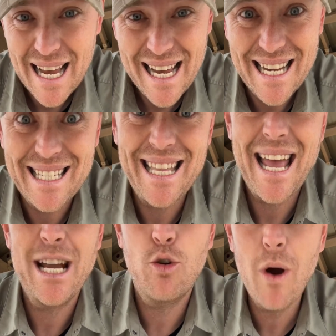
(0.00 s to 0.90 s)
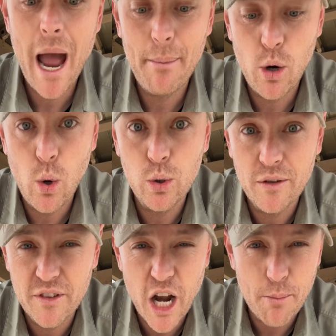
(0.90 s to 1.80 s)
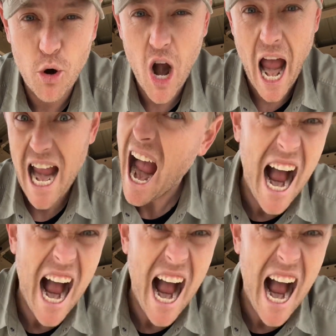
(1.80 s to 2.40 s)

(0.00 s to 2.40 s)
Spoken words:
is they grab a hold of their prey.